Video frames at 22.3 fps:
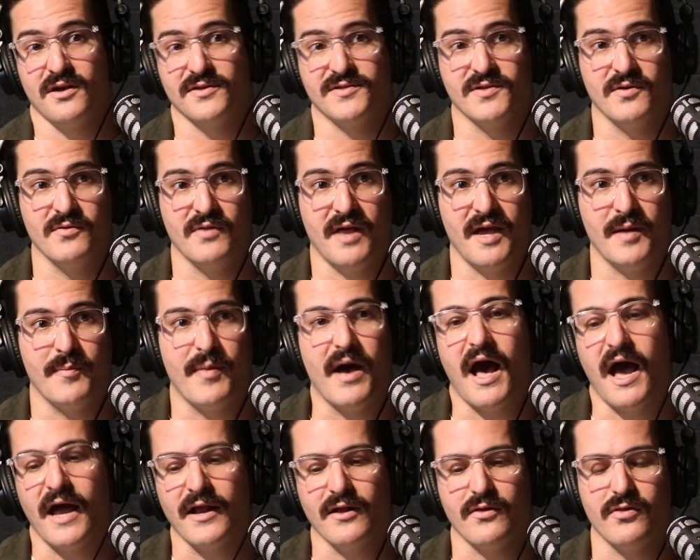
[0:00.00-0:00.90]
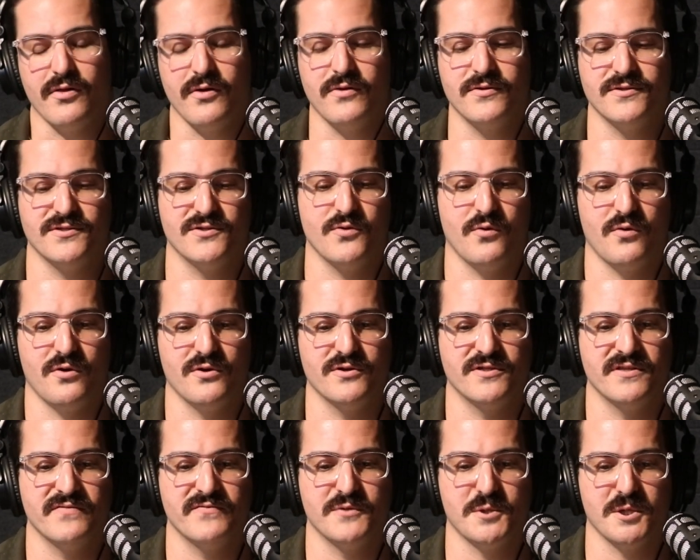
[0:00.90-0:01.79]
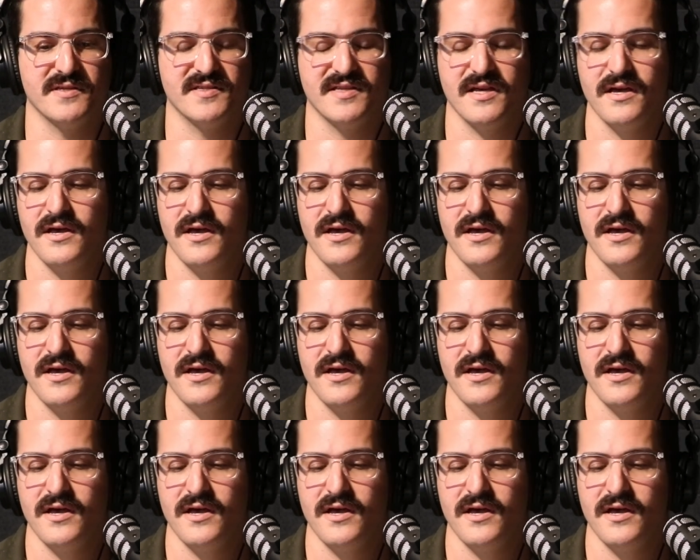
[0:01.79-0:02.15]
also behind closed doors, of just